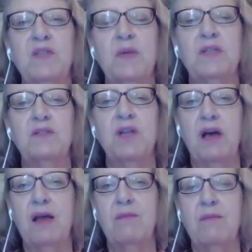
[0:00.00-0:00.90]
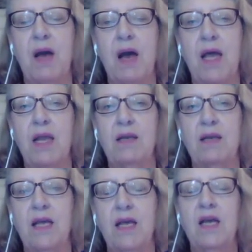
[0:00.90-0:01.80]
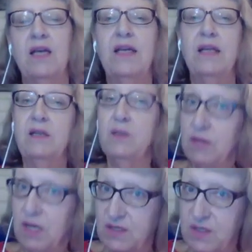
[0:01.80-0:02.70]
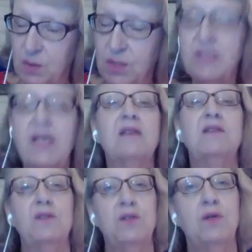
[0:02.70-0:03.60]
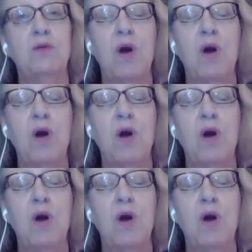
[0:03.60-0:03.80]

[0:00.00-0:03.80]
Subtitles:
as much time on getting new customers as you do